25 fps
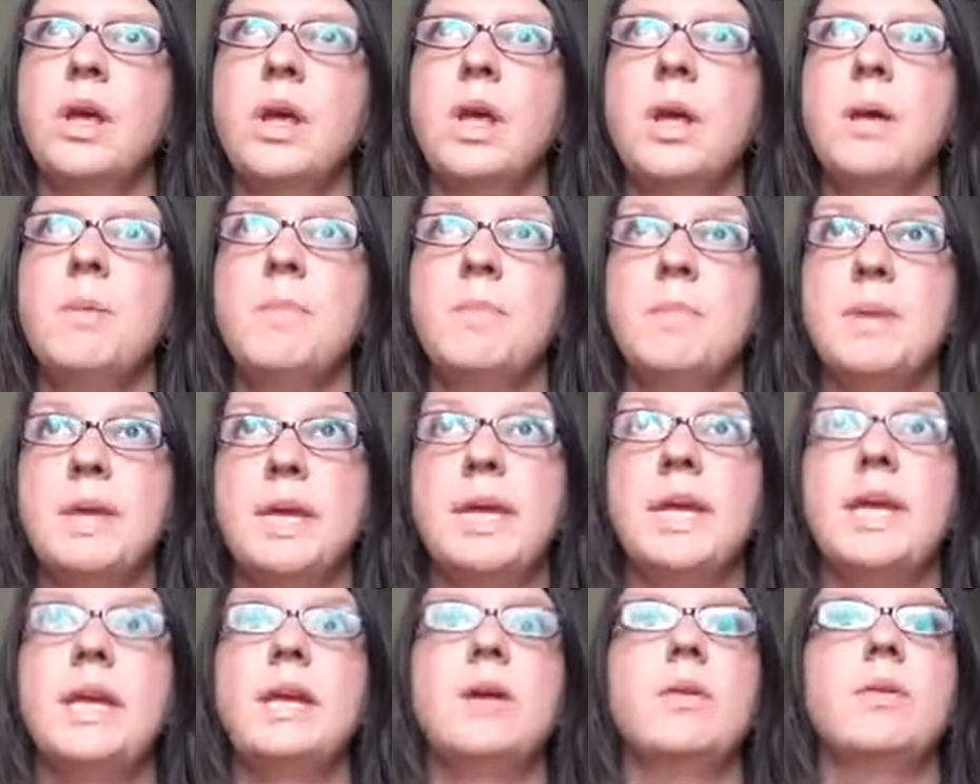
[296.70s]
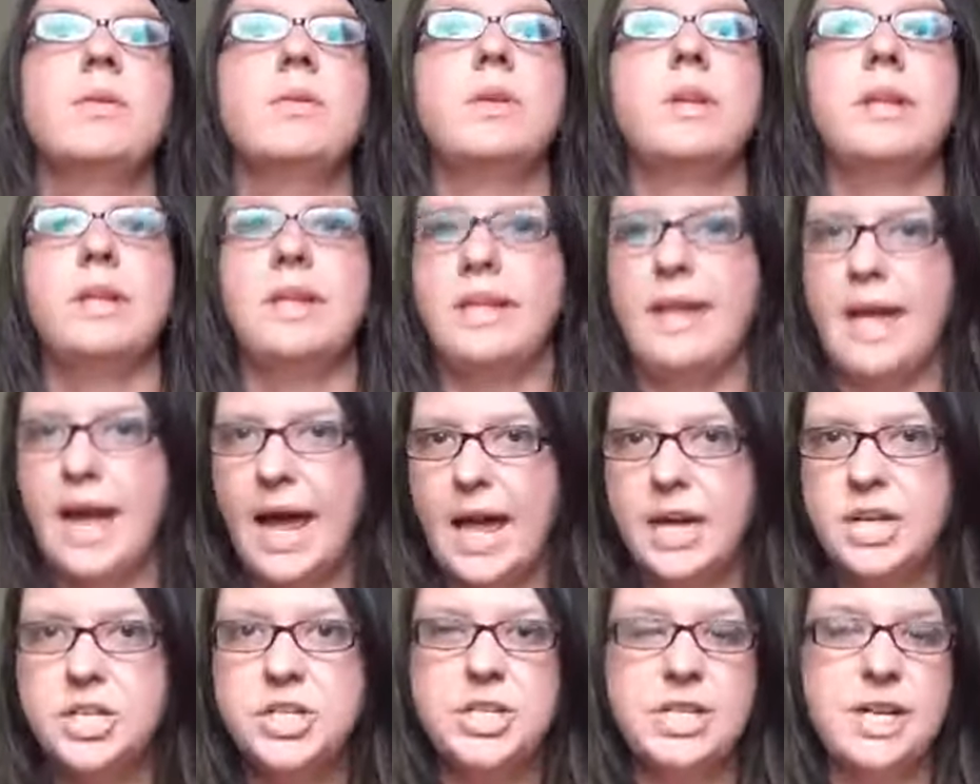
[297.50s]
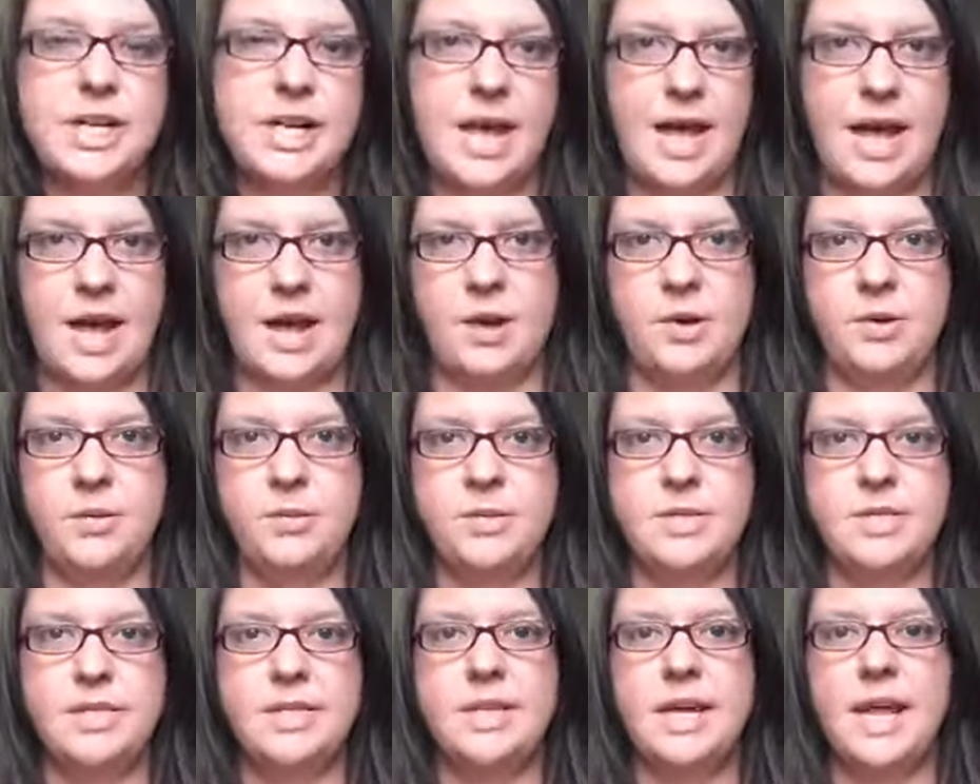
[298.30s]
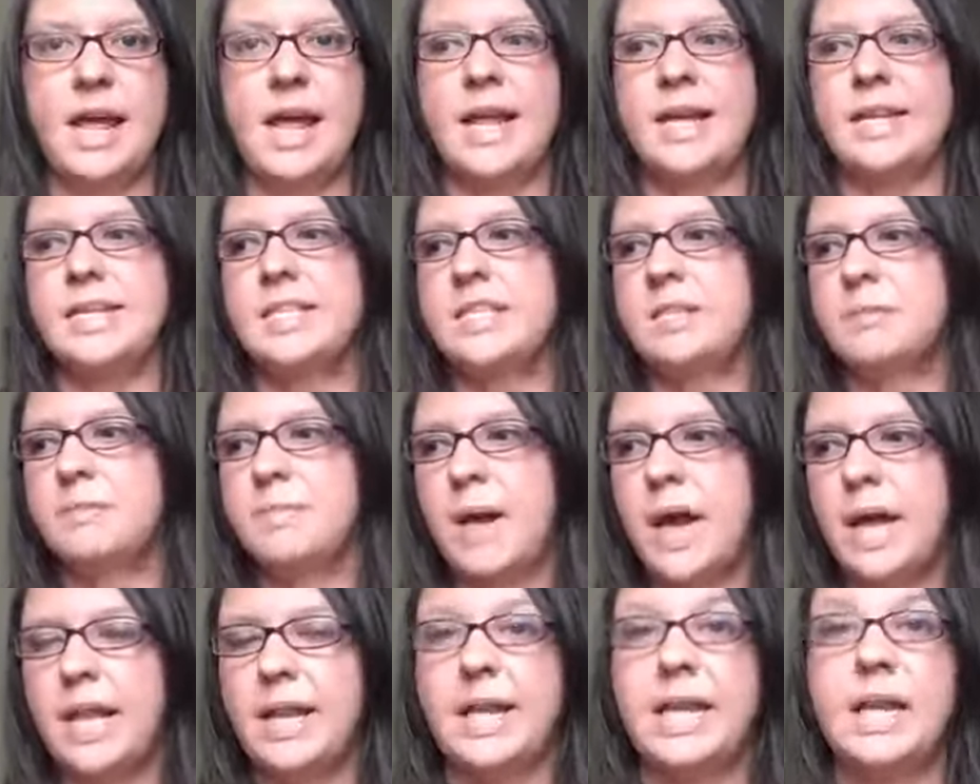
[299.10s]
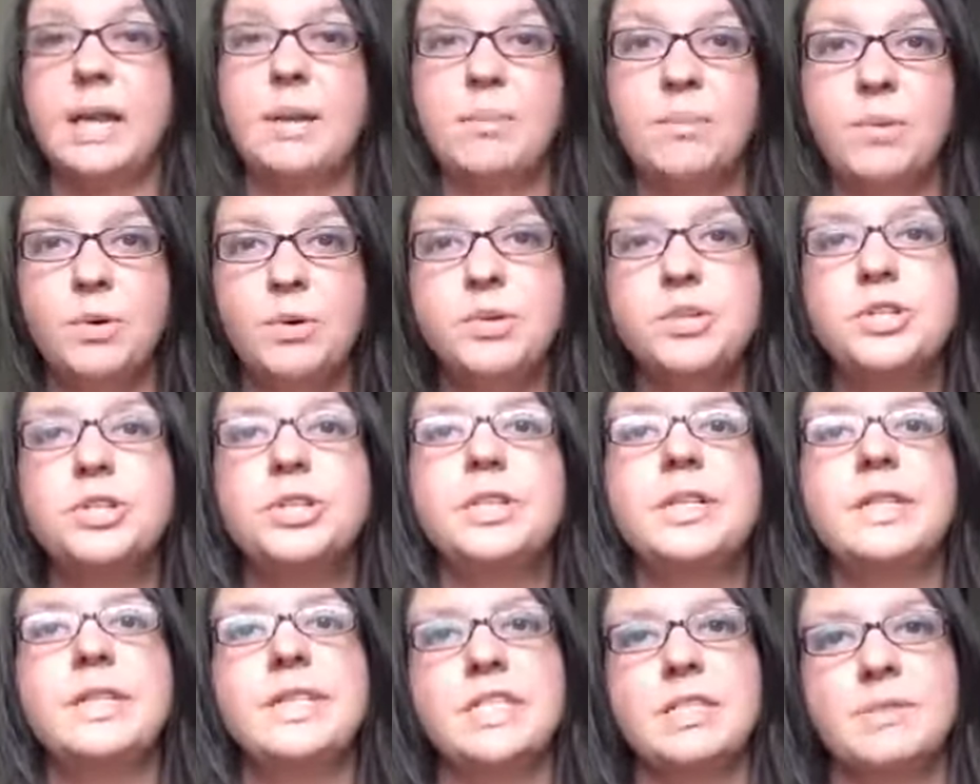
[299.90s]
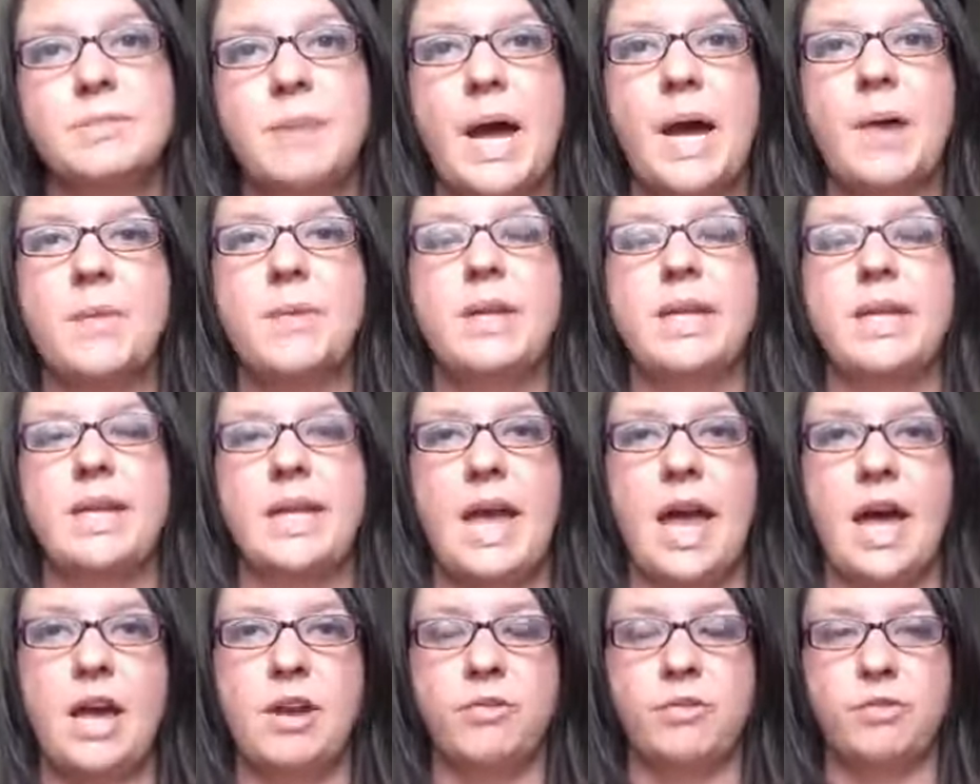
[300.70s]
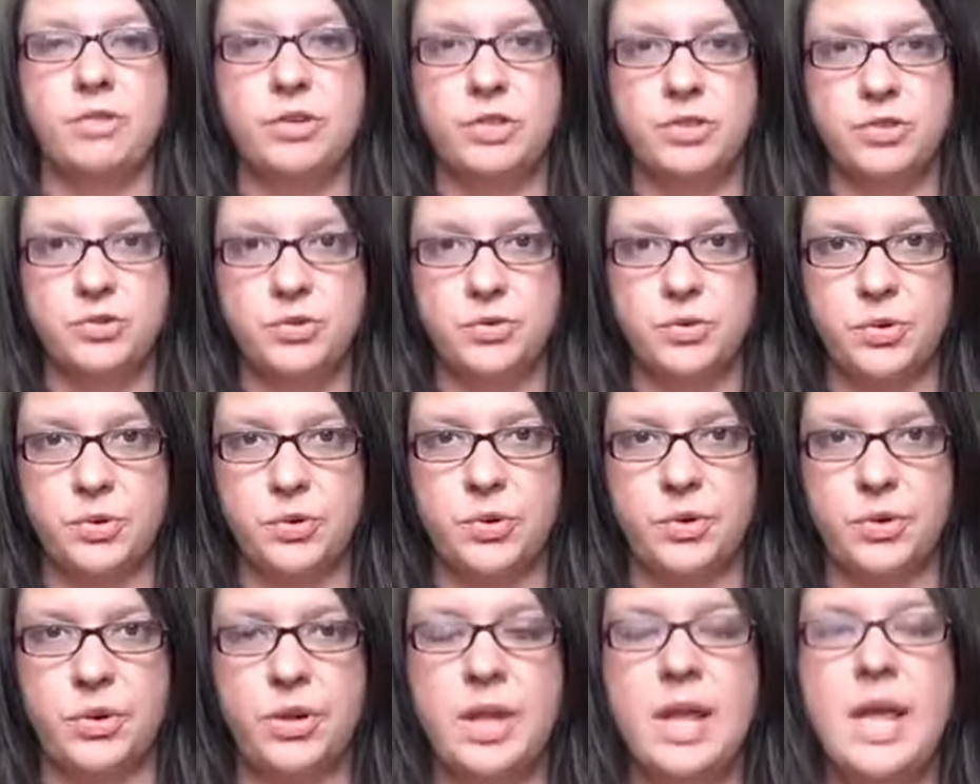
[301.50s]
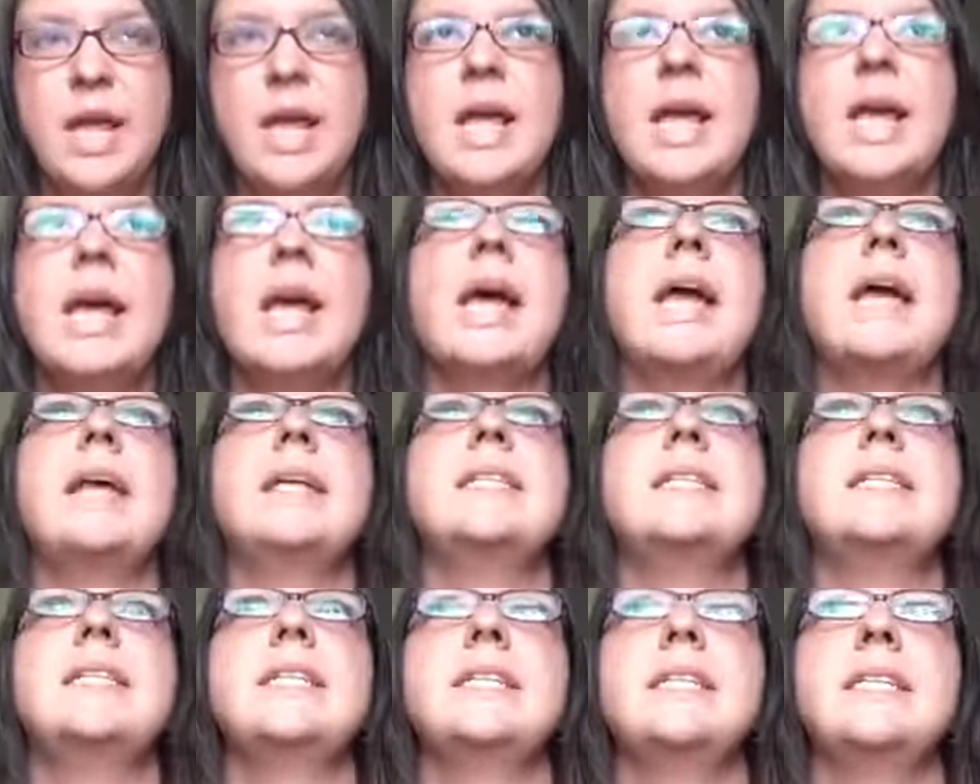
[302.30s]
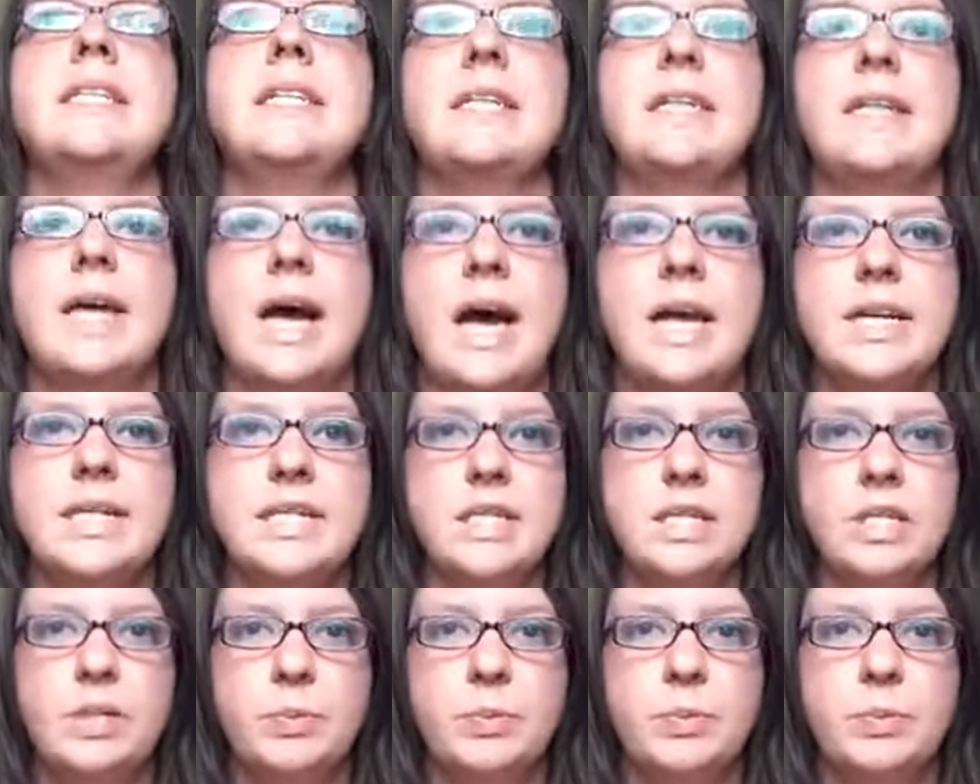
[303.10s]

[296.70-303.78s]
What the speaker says: me lashing out and emotionally spiraling out of control until it got to the